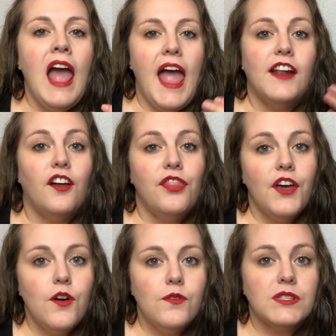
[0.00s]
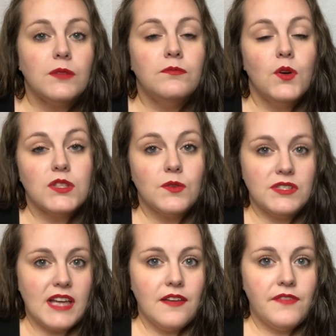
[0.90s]
And on those, most of the
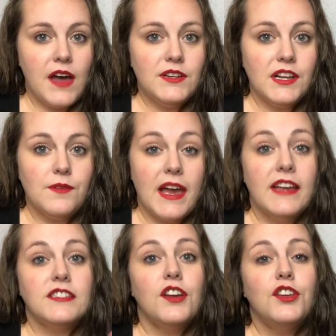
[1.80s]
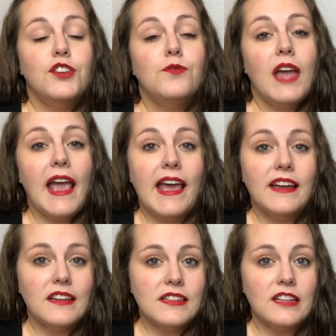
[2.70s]
ones I found anyways, you
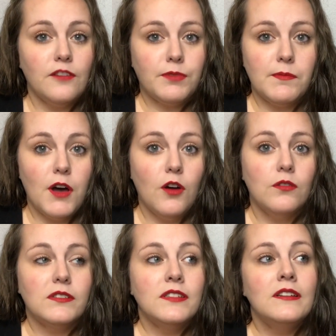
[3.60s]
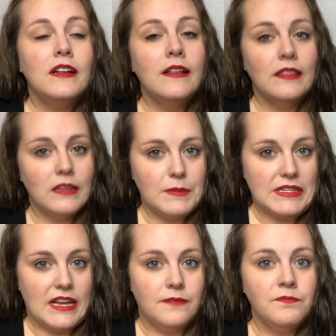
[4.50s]
can self-promote
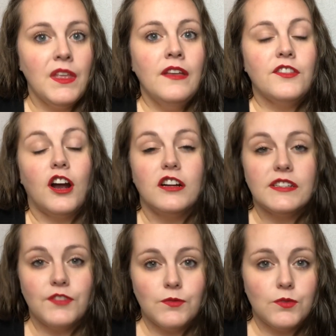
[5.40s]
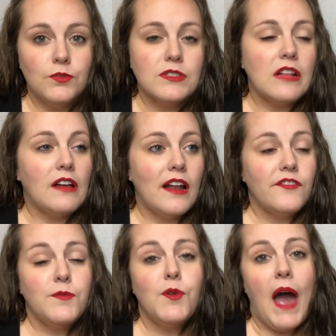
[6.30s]
limited. There are different rules. A lot of
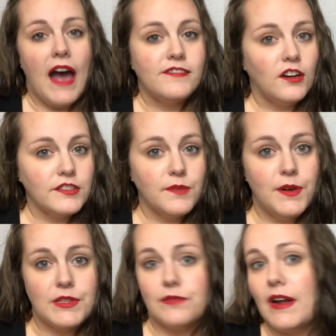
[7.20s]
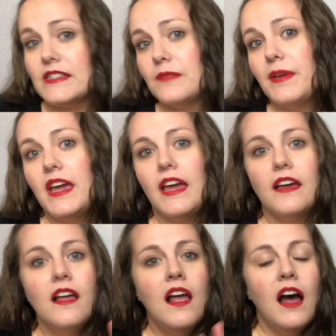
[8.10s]
them you have to also post the
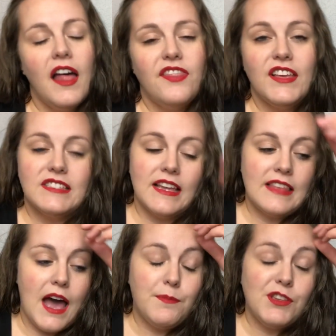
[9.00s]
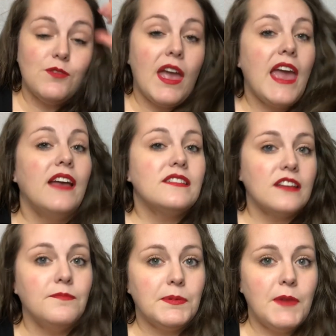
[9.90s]
recipe and things like that, but you can
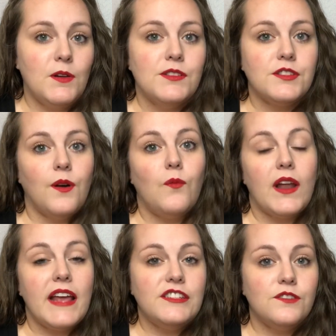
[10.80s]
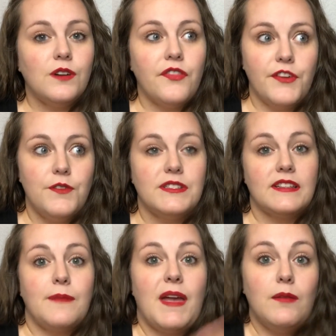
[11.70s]
self-promote. And so what I do with those is
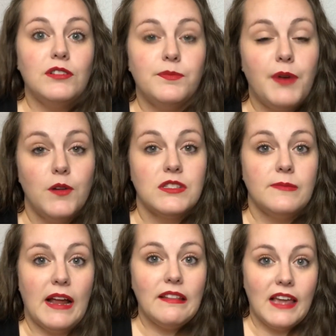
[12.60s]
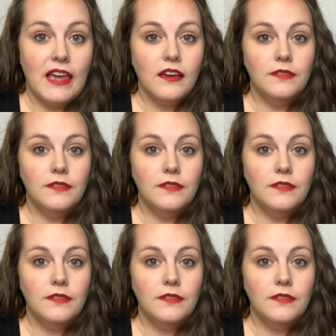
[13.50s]
I'm able to post my link